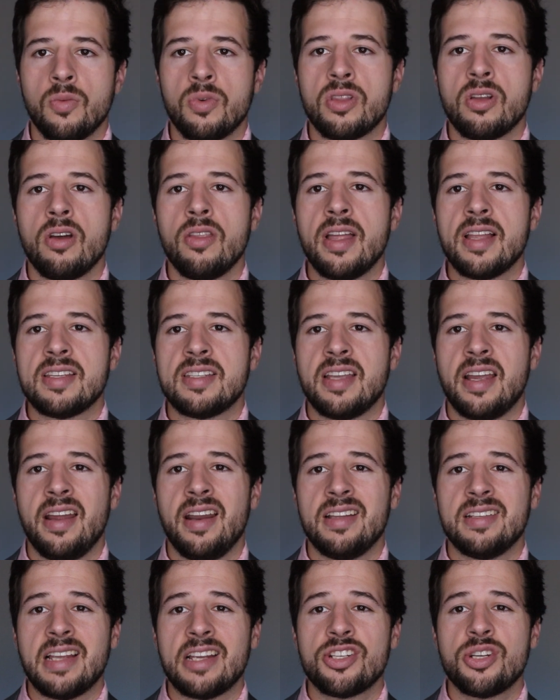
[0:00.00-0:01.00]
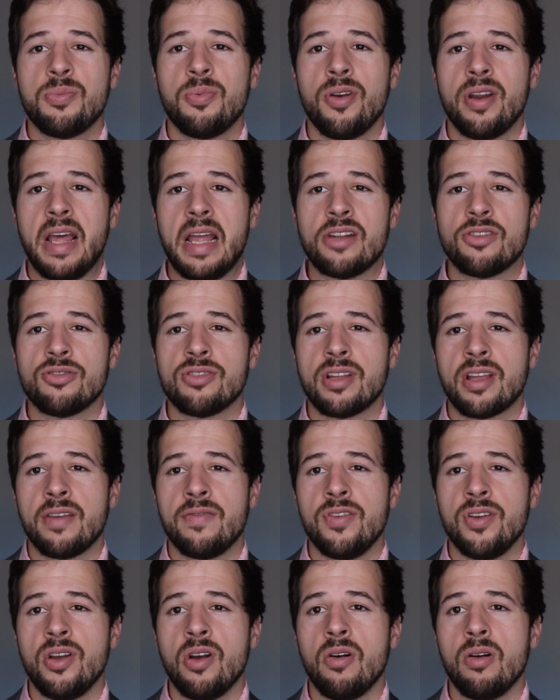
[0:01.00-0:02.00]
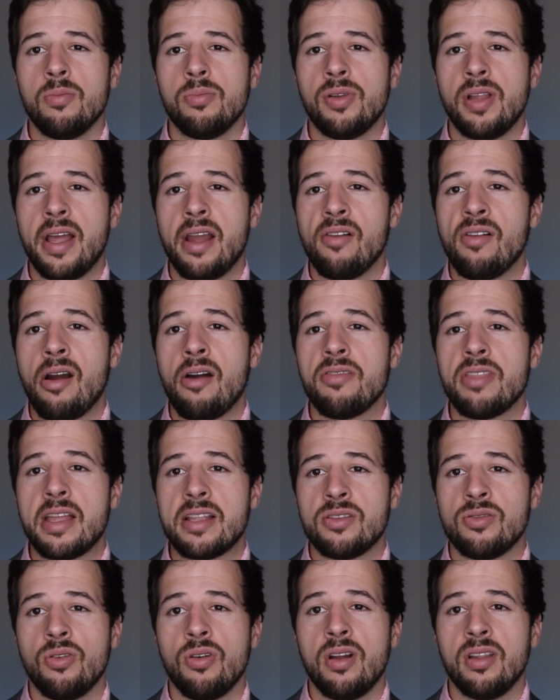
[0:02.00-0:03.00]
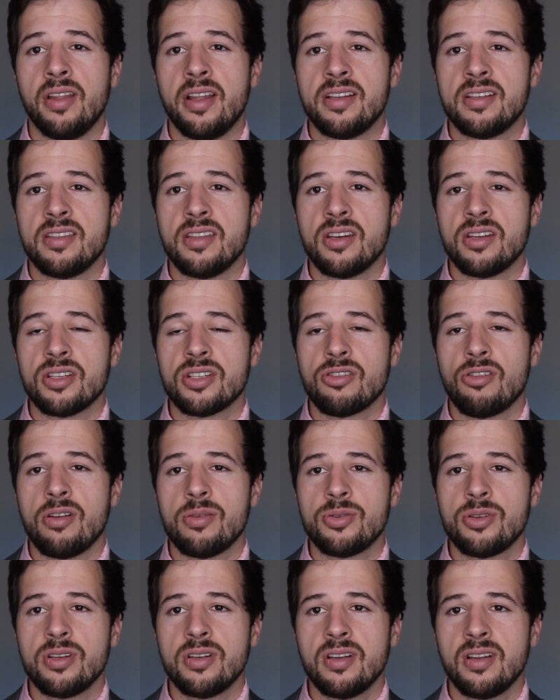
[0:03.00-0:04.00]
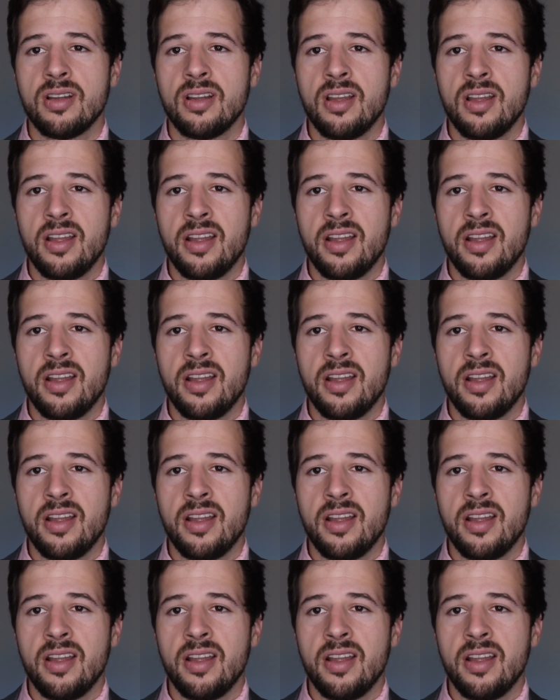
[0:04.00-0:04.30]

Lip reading: With all that said, it's actually pretty interesting if you go and play around with that tool I linked in the description